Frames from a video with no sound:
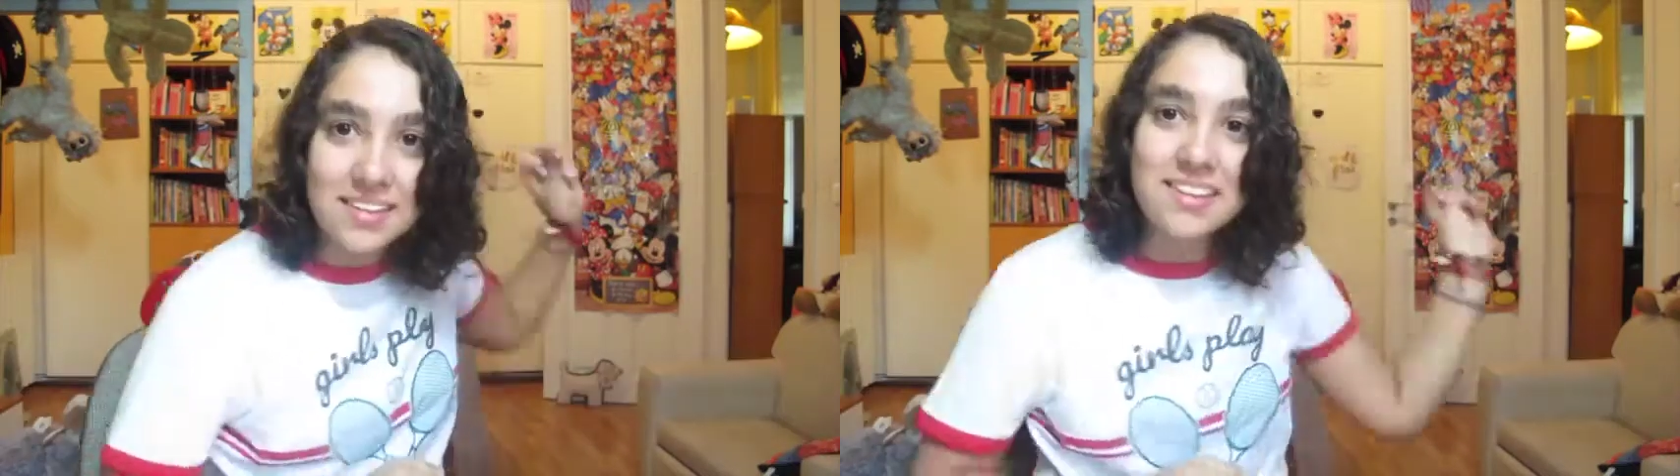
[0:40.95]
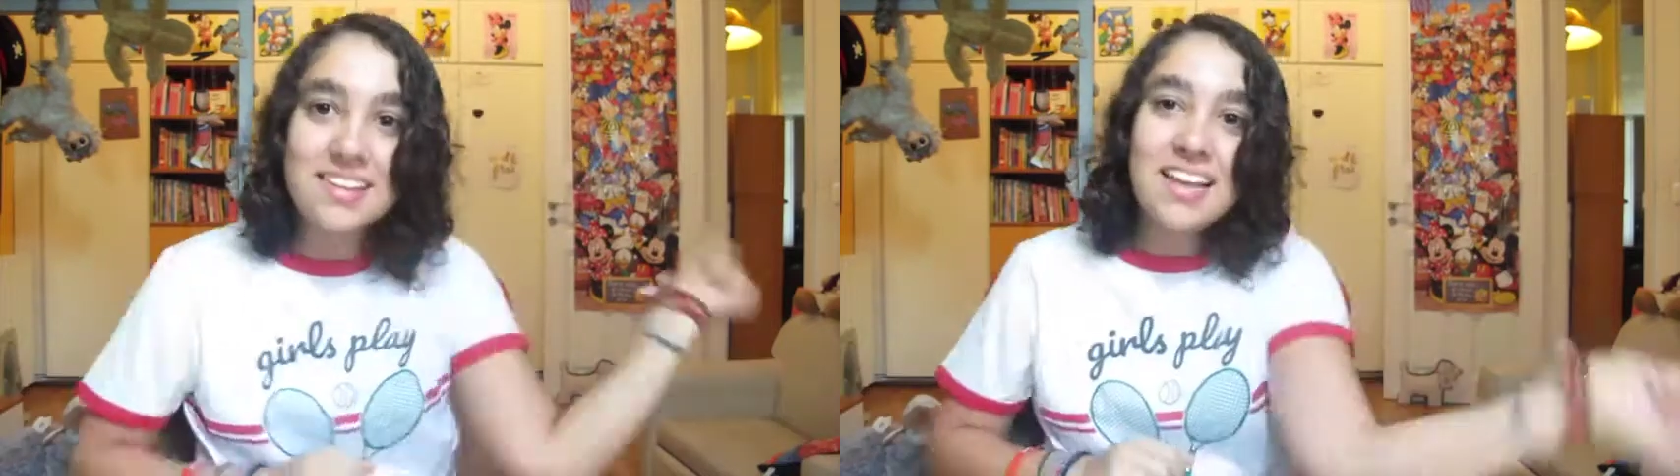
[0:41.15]

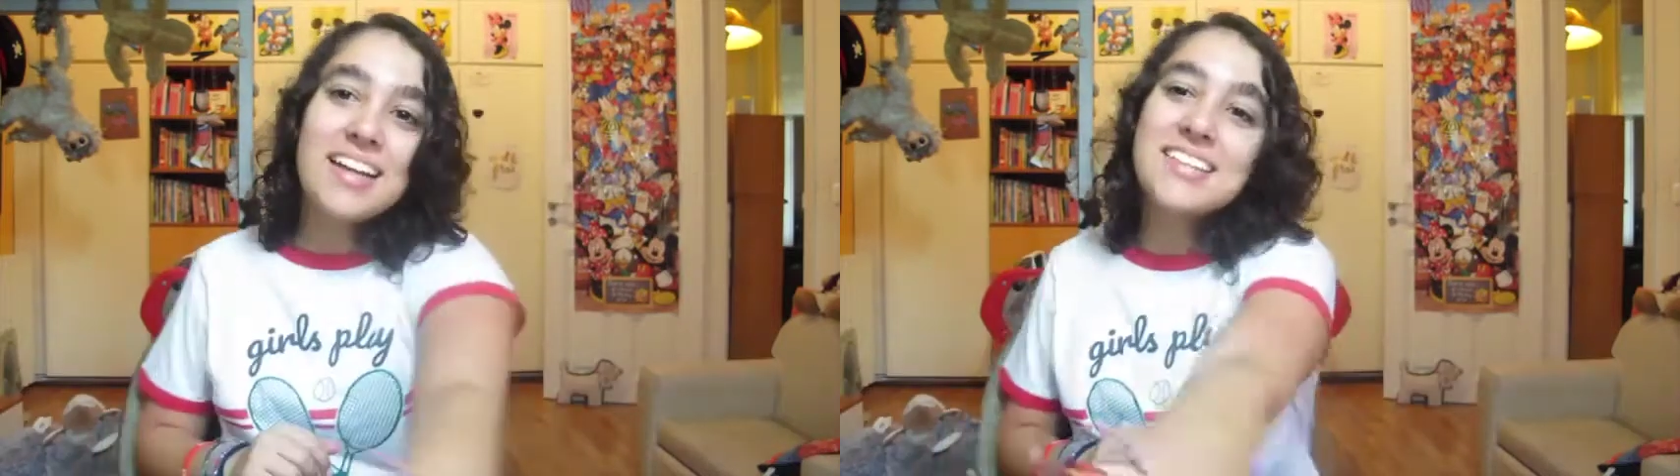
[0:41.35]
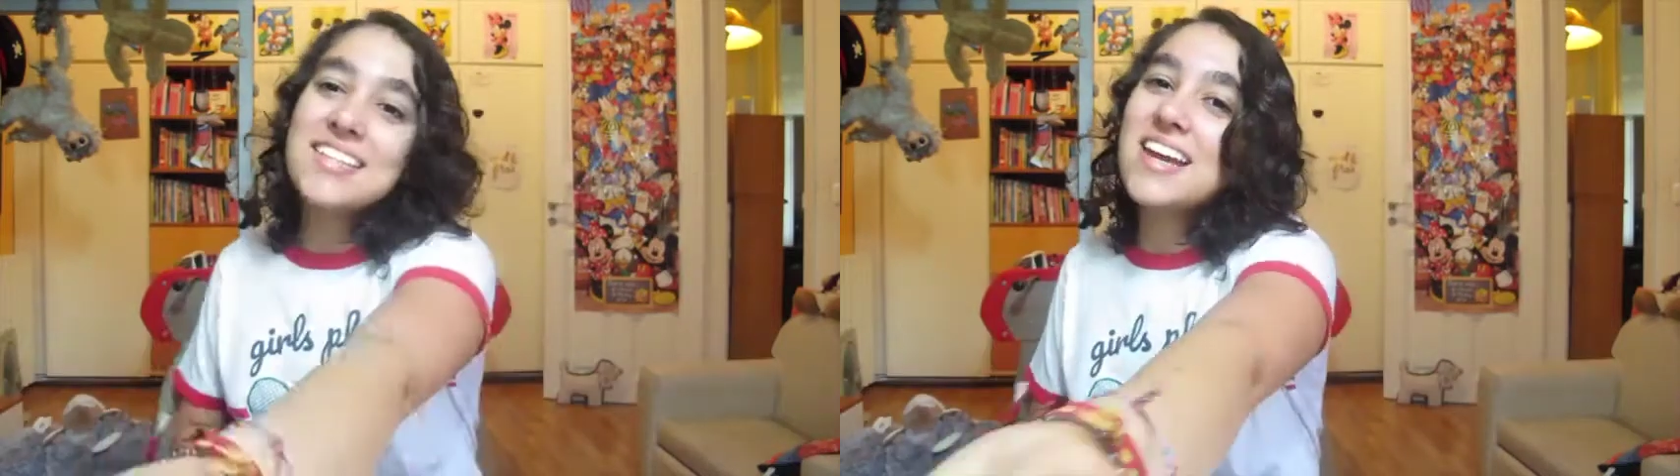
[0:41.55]

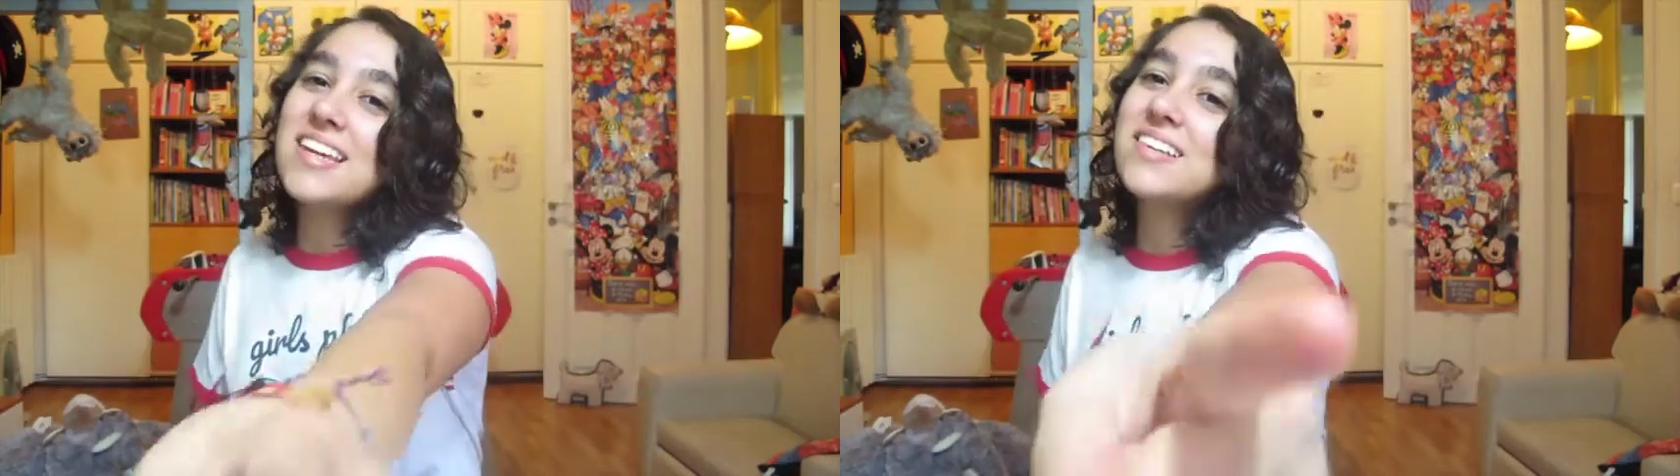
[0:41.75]
lightening